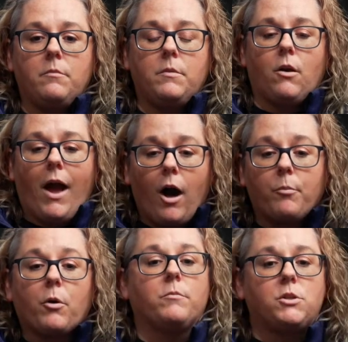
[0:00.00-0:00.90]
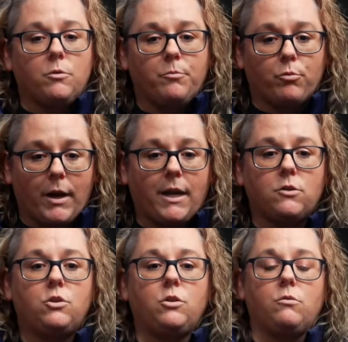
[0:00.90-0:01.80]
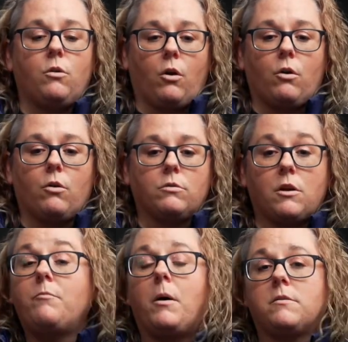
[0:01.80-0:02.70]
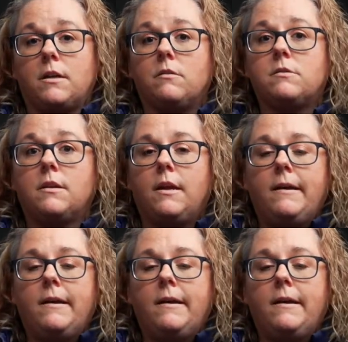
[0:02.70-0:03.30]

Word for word: you know, help her to bring to her softball skills?